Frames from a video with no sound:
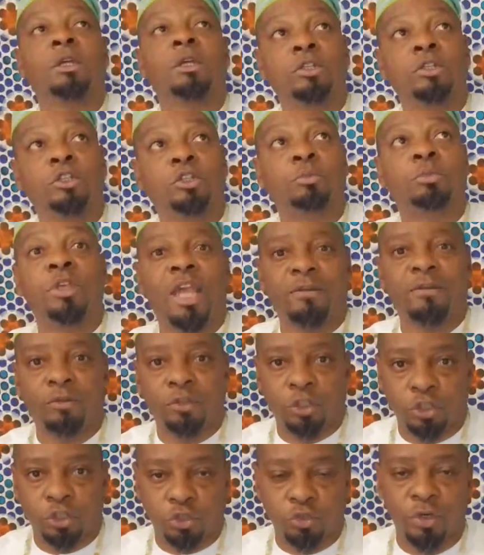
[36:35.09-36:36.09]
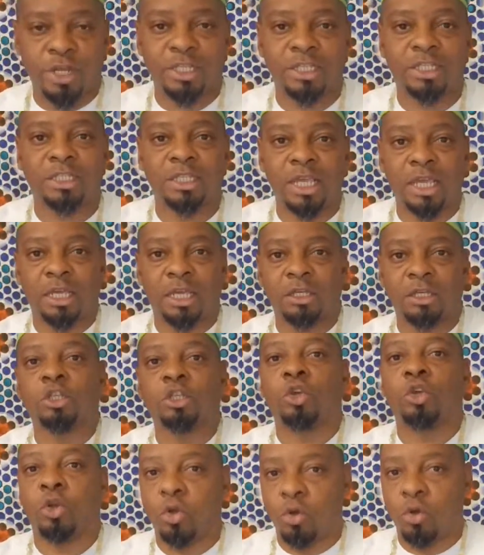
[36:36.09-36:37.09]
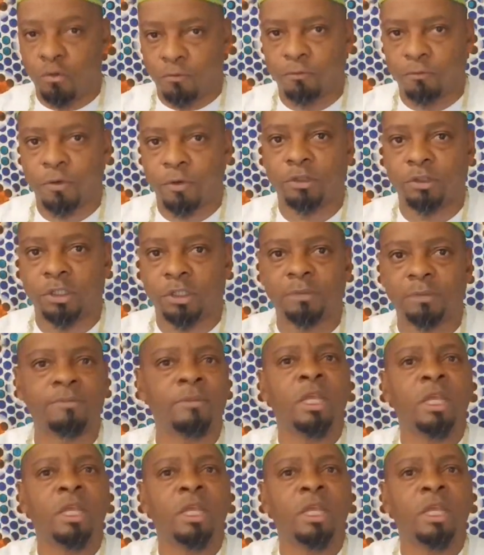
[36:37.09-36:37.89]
to be able to transcend your own frailty.